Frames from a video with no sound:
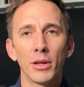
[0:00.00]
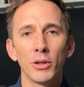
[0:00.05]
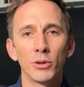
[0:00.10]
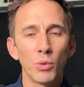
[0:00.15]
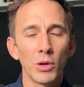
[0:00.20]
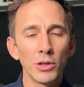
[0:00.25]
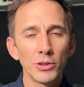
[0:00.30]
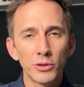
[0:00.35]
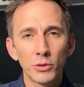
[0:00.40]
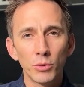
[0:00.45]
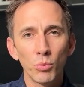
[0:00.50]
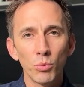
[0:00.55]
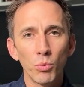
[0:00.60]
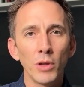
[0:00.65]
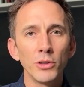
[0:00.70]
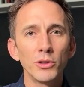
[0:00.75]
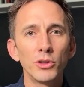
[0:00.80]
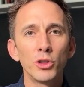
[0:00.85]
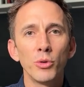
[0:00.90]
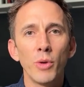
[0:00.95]
Because
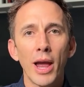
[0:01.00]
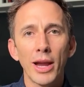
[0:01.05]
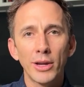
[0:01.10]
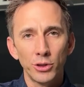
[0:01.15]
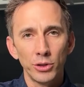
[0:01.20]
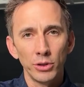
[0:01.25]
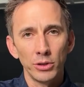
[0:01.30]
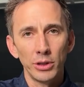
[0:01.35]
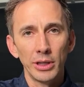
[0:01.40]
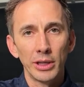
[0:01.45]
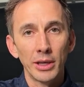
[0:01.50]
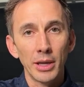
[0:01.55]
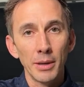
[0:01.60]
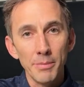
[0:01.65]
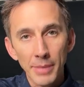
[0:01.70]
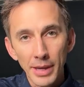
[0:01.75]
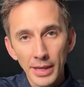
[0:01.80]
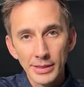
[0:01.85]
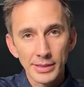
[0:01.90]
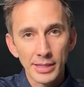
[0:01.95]
once you actually
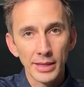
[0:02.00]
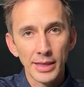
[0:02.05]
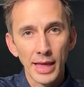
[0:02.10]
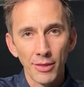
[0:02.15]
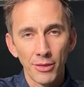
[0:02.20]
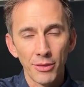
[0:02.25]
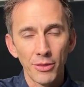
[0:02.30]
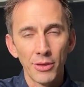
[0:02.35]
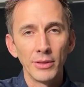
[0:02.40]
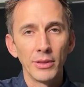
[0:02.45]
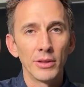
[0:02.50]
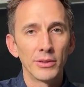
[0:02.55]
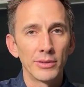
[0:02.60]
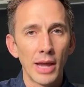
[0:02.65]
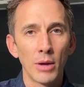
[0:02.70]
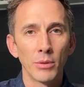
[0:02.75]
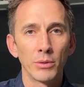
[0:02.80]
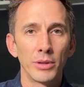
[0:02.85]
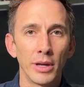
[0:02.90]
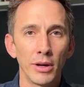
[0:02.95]
commit to that thing that's
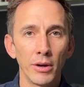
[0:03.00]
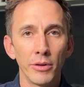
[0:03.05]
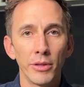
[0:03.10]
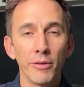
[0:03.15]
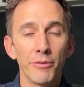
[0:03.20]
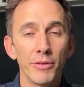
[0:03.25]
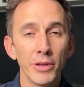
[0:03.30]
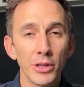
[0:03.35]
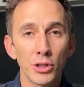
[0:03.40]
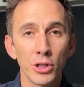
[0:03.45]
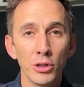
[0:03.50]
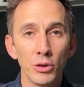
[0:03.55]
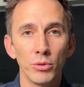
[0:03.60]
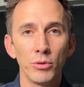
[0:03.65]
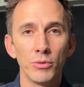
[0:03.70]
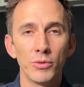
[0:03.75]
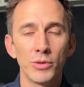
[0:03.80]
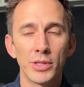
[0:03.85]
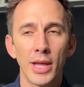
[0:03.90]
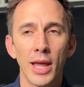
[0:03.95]
out there, the vision
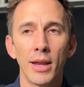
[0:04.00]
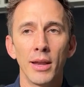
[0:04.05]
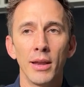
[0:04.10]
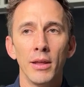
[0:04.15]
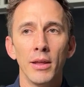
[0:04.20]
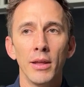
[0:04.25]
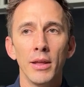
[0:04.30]
you've set,